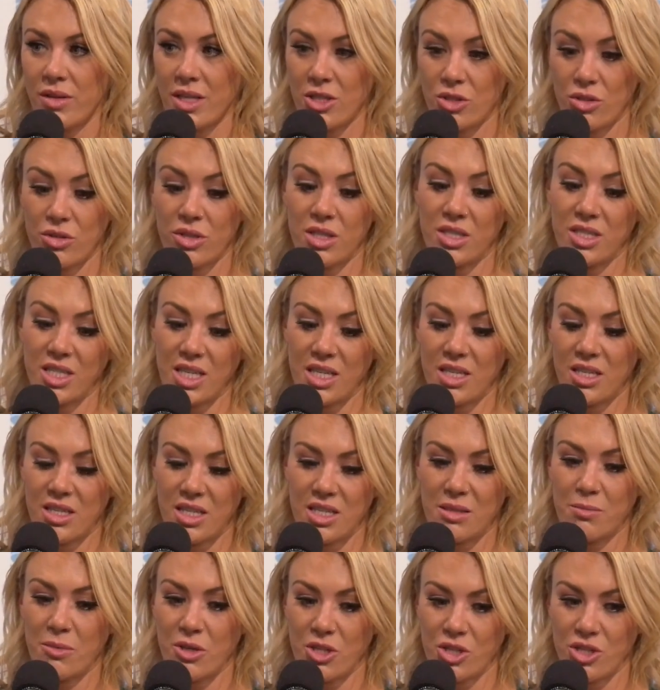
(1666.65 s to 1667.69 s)
These are the D,
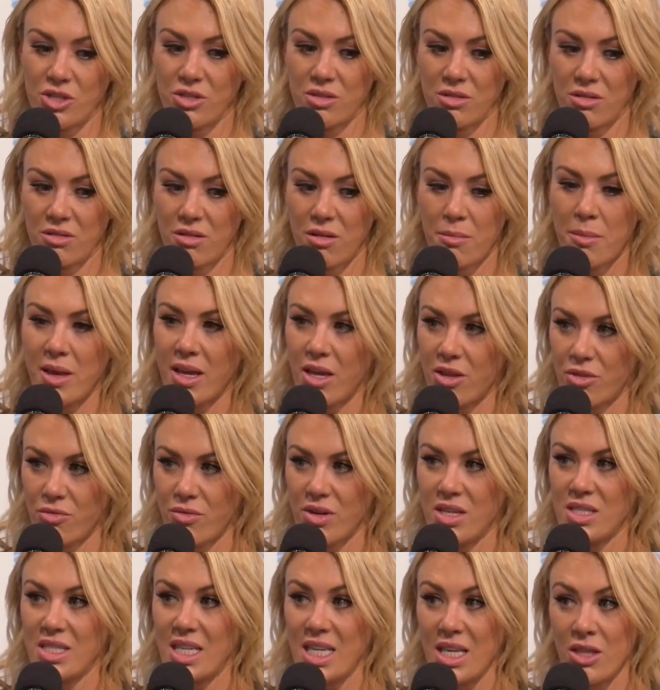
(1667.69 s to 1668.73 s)
this much omega
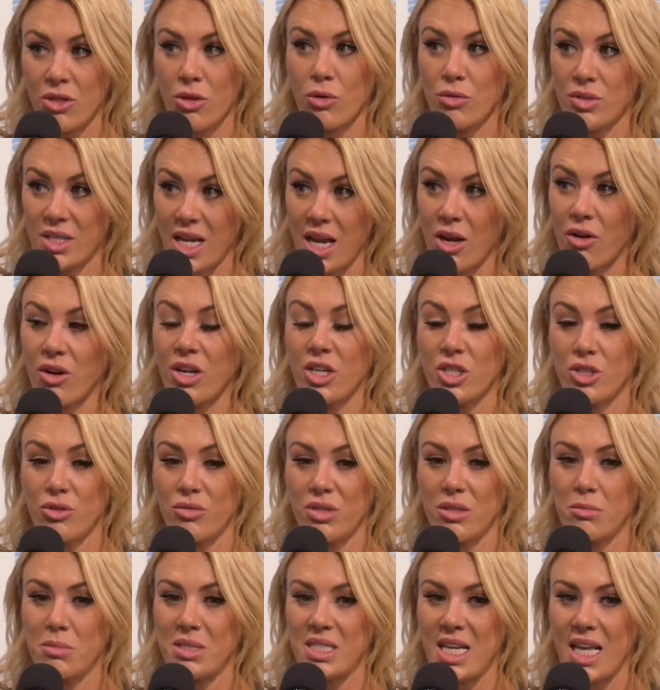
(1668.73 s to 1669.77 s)
threes in those areas you
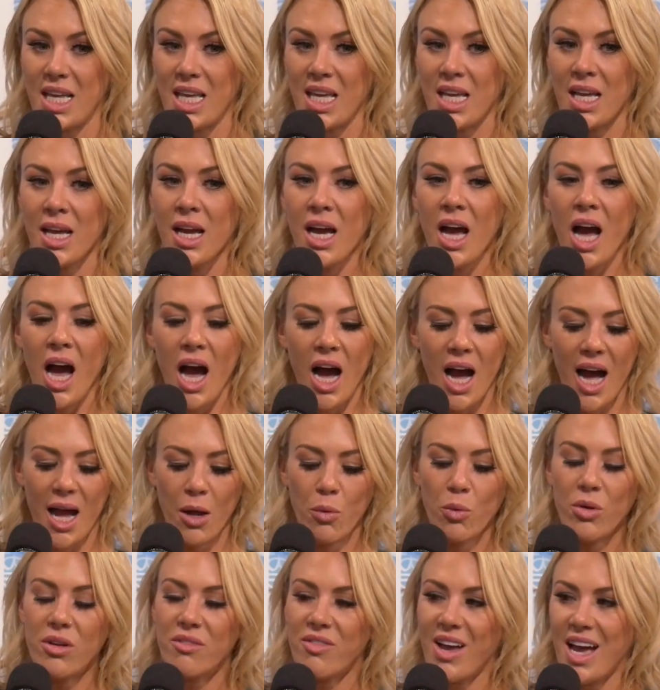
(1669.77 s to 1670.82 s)
need to be taking.
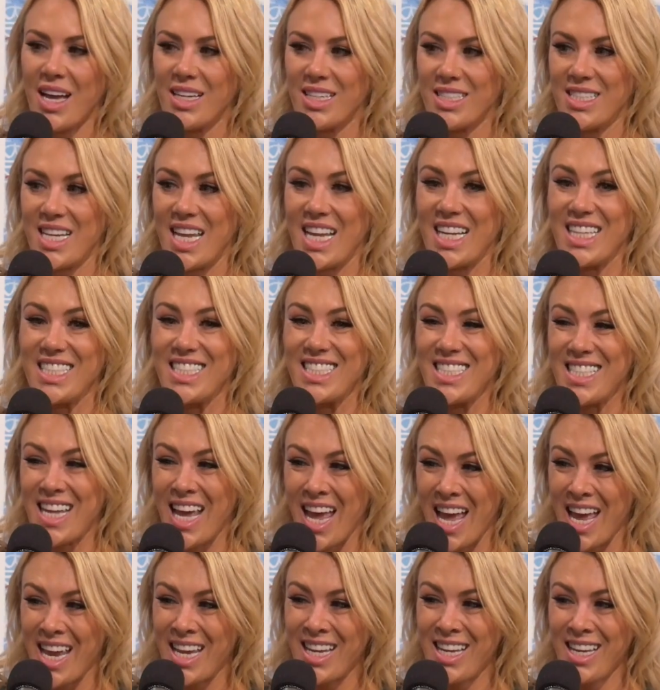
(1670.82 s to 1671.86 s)
I would have had to take
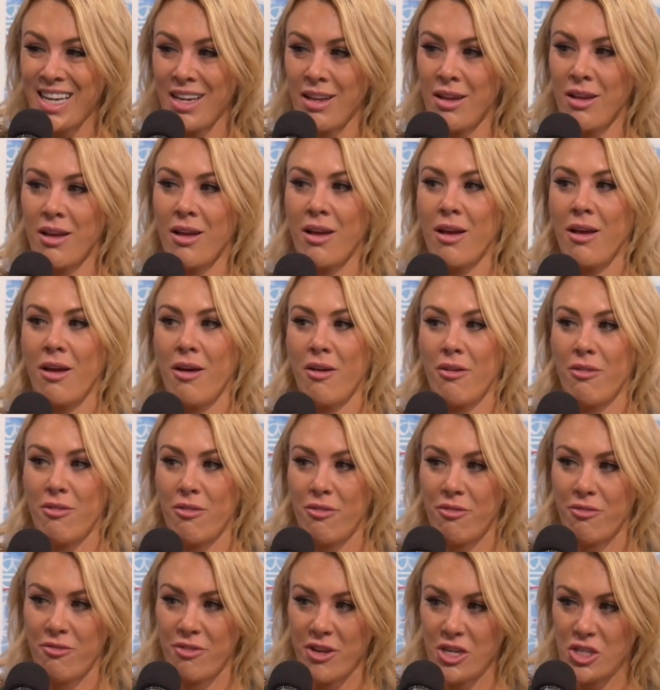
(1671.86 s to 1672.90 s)
ten
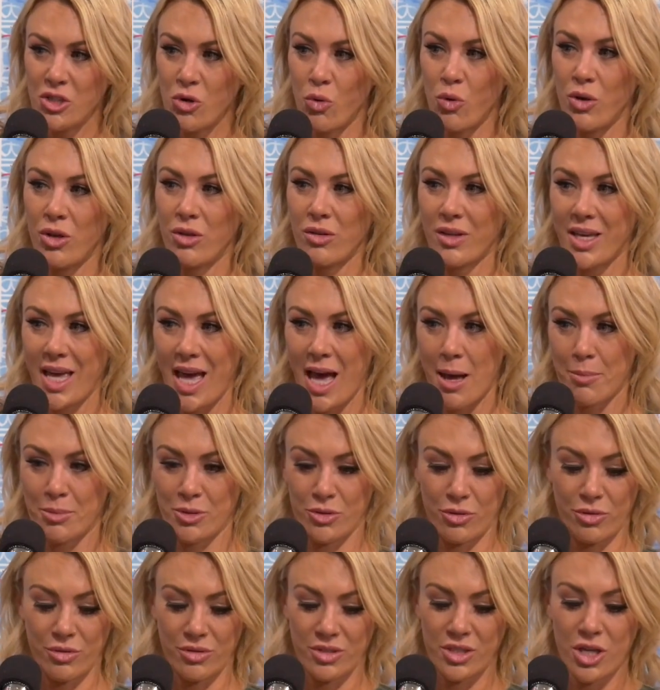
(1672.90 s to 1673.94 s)
fish oil
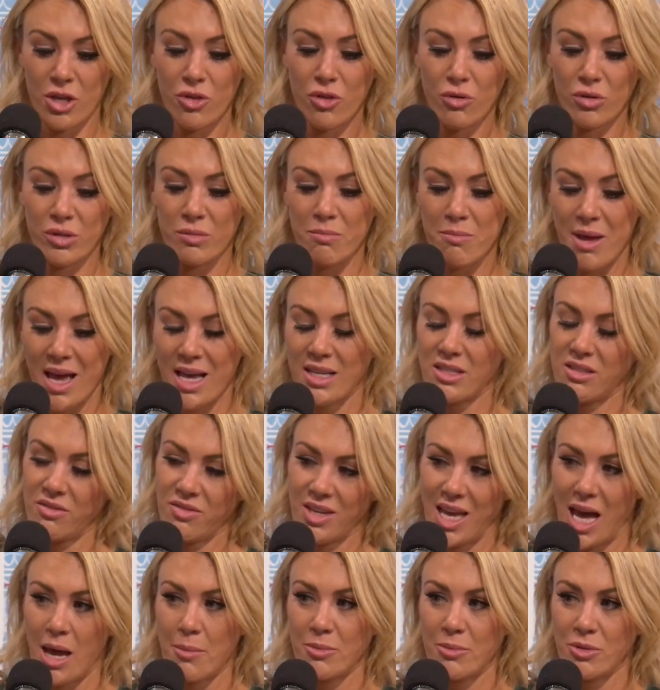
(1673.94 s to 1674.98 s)
capsules, those
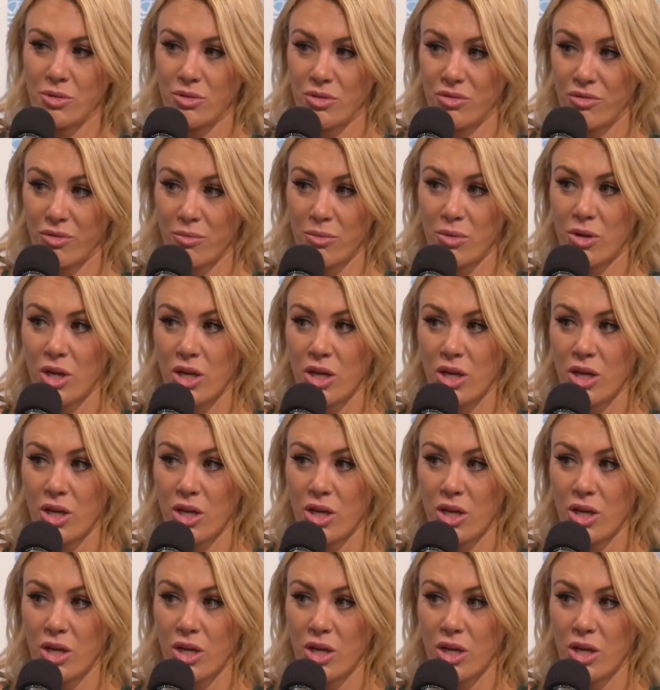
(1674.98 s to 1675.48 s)
massive capsules mm-hmm.